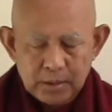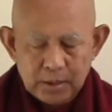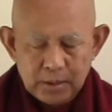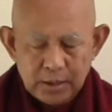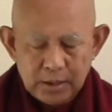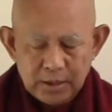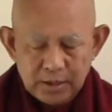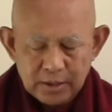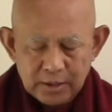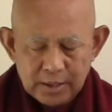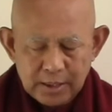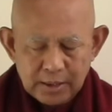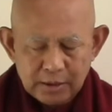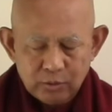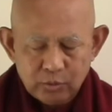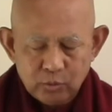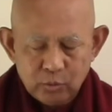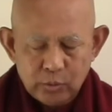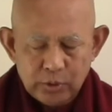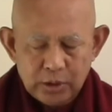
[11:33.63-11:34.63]
In that
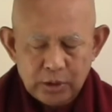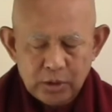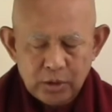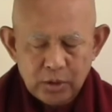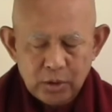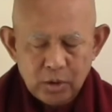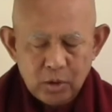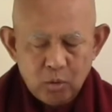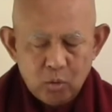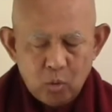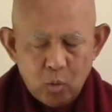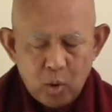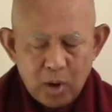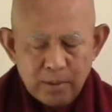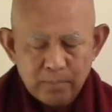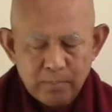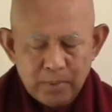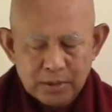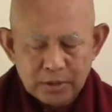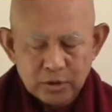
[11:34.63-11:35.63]
way, one
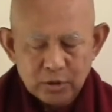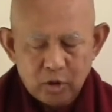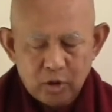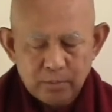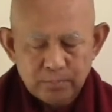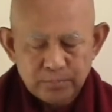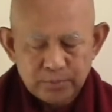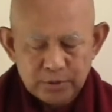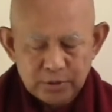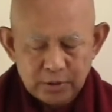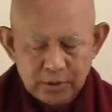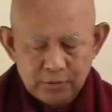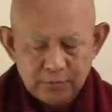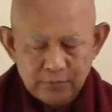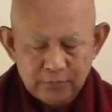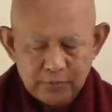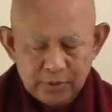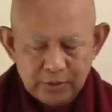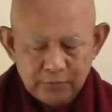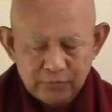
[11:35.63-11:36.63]
must observe
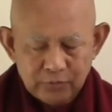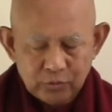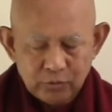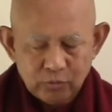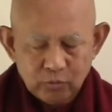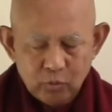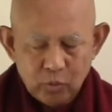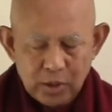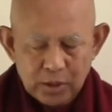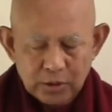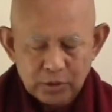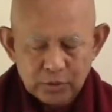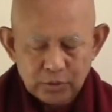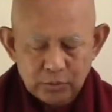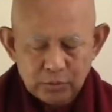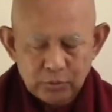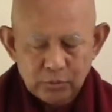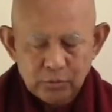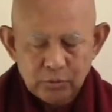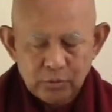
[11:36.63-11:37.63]
if you want
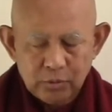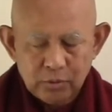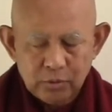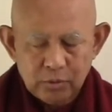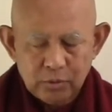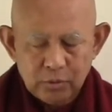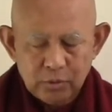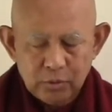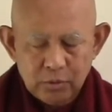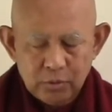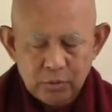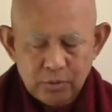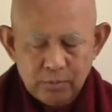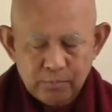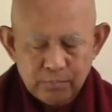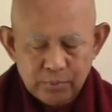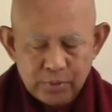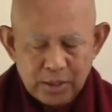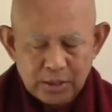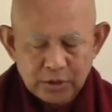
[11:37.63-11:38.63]
to
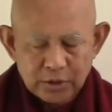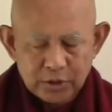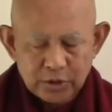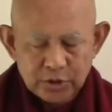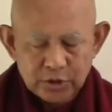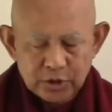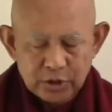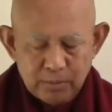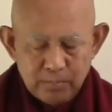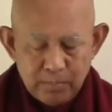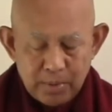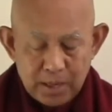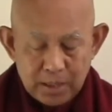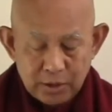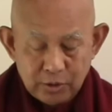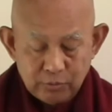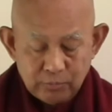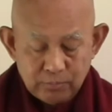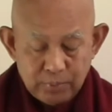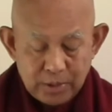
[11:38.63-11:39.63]
practice Dhamma
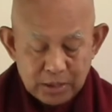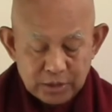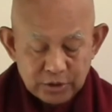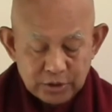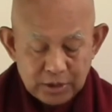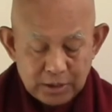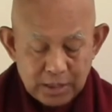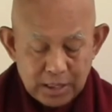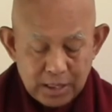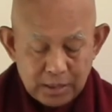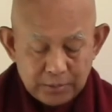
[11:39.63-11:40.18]
Vipassana.